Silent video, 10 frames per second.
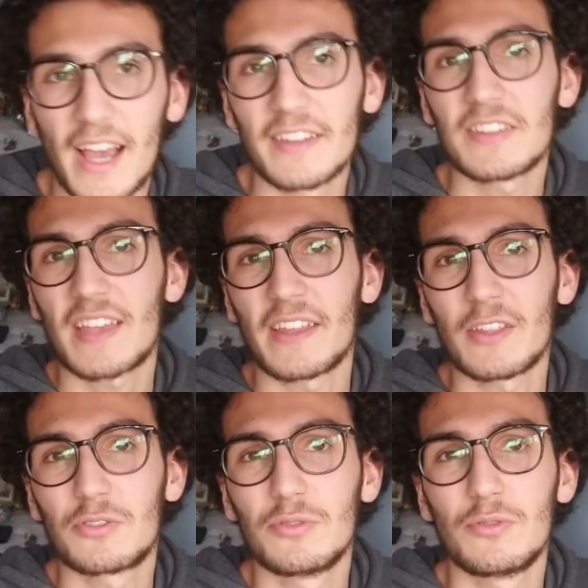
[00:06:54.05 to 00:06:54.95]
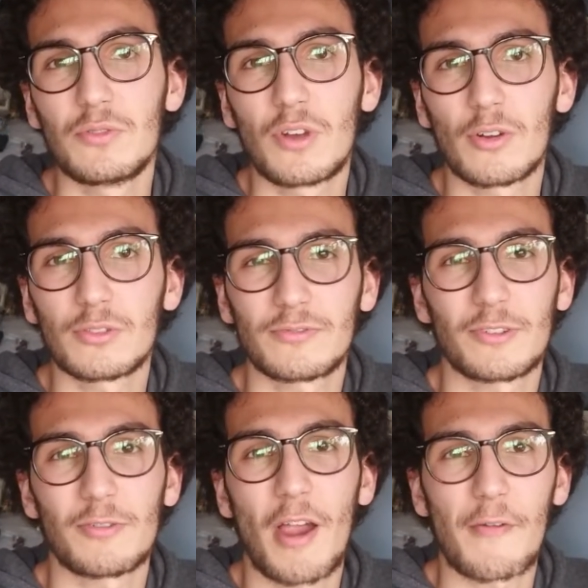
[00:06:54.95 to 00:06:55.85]
and decided to go to
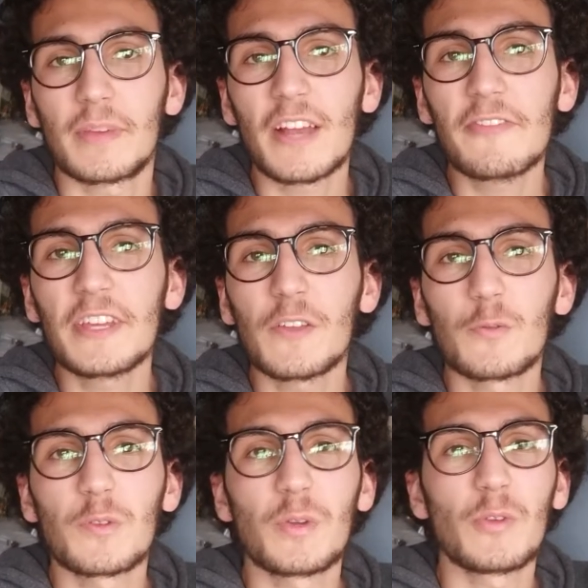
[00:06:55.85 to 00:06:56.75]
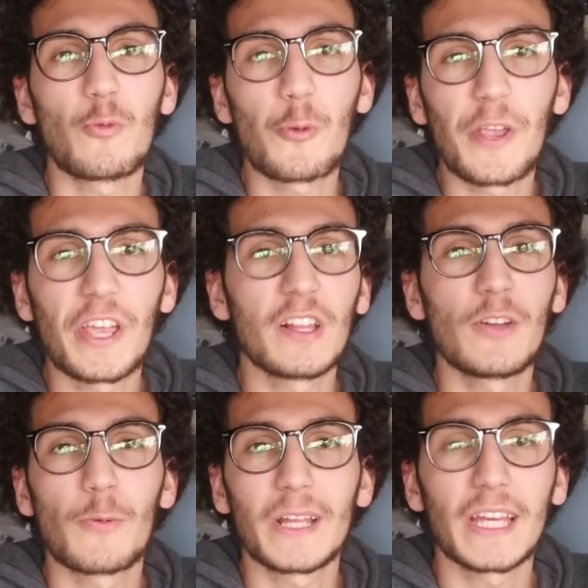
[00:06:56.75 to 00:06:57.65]
Ferrari. But I think it would be really,
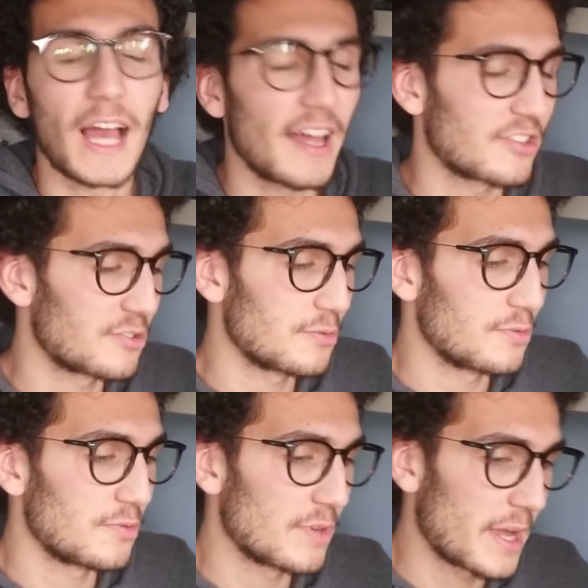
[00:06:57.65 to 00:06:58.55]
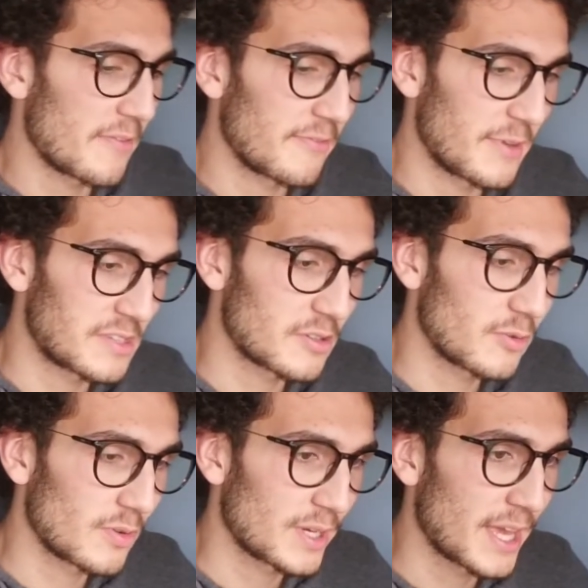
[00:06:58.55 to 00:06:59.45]
really hard to
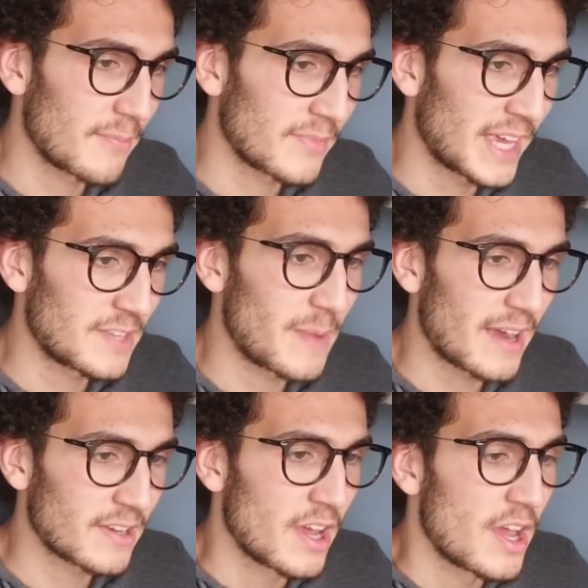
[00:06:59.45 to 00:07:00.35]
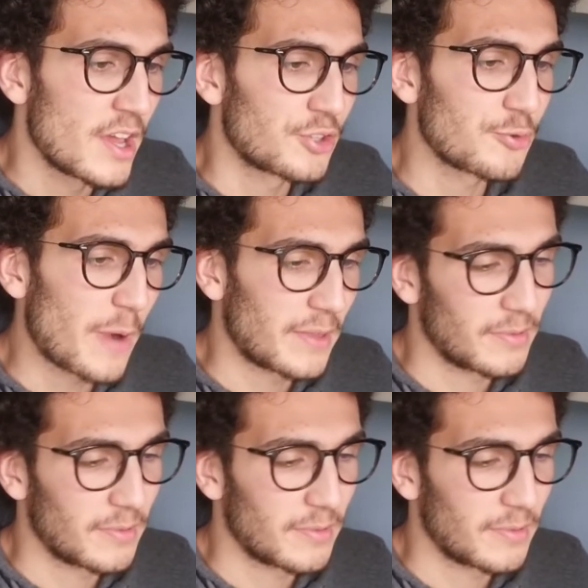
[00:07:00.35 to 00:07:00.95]
Vettel get back to Red